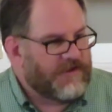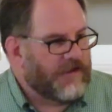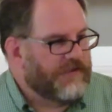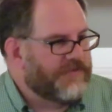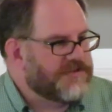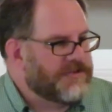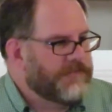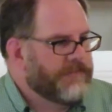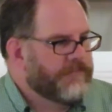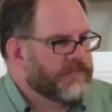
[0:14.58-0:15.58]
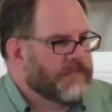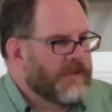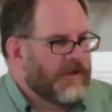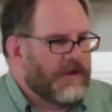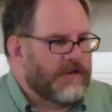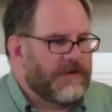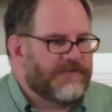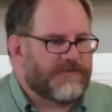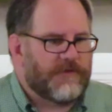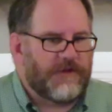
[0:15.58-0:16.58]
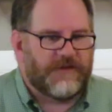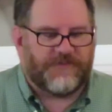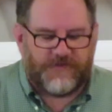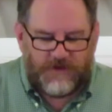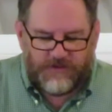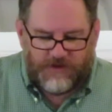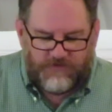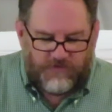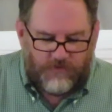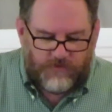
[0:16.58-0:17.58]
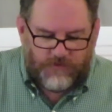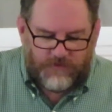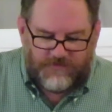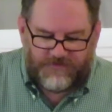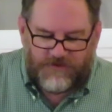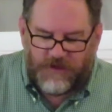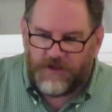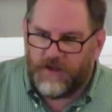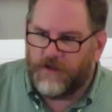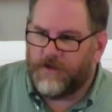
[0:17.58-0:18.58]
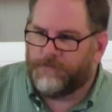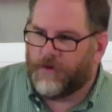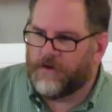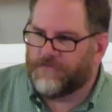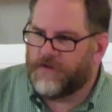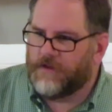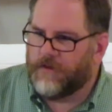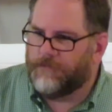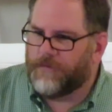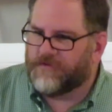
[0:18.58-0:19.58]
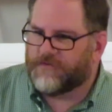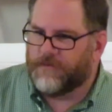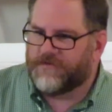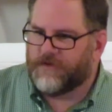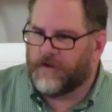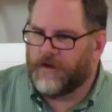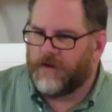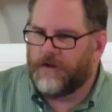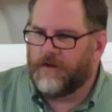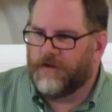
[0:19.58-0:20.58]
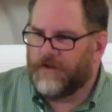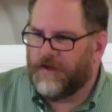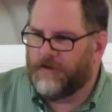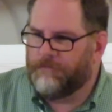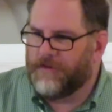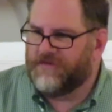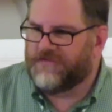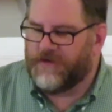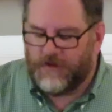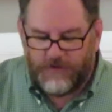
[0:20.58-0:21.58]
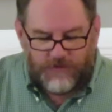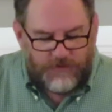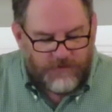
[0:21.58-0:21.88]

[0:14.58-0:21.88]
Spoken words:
television, at least to the extent that you could say any part of the Olympics was on NBC.